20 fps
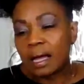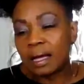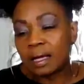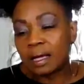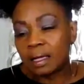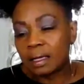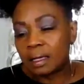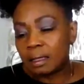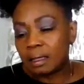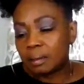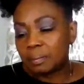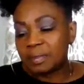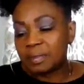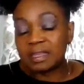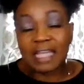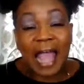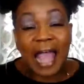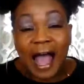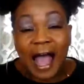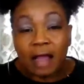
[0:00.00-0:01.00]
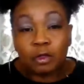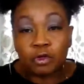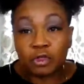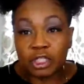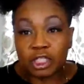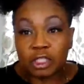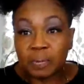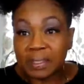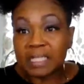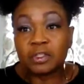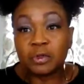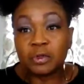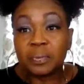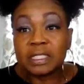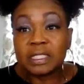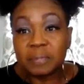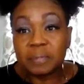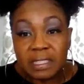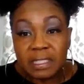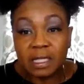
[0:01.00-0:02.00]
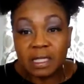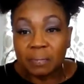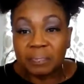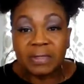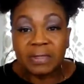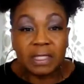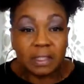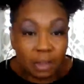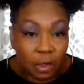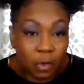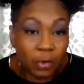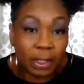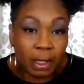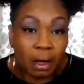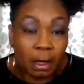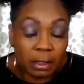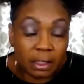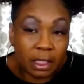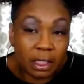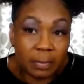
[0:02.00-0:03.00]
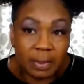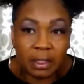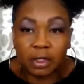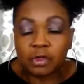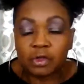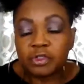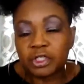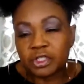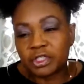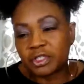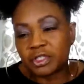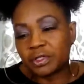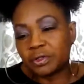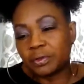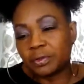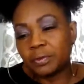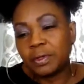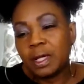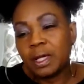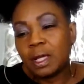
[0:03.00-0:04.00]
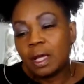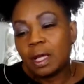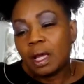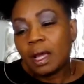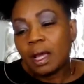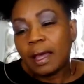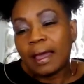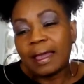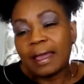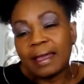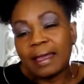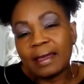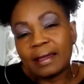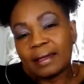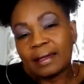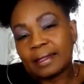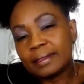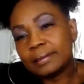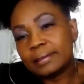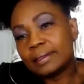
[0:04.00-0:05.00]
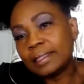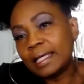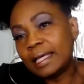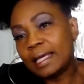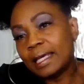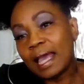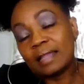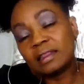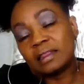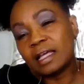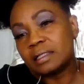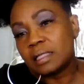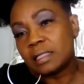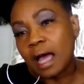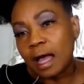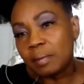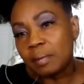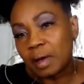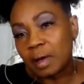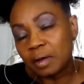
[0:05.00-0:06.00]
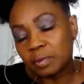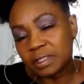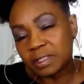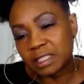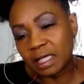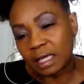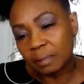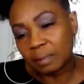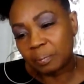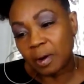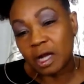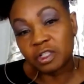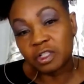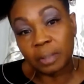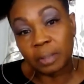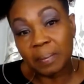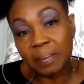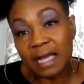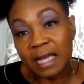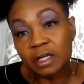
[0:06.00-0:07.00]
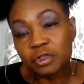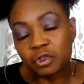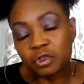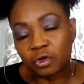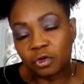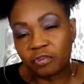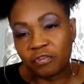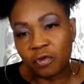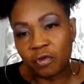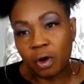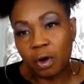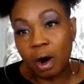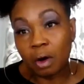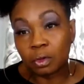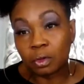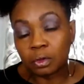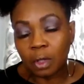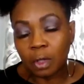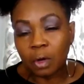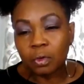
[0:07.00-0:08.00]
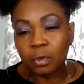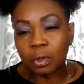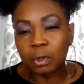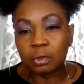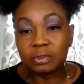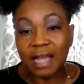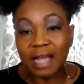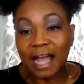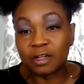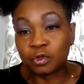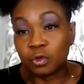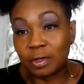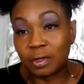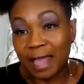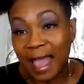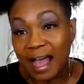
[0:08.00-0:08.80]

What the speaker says: allergist, because there must be something going on that I'm allergic to. And at that time, I was a project manager for our local natural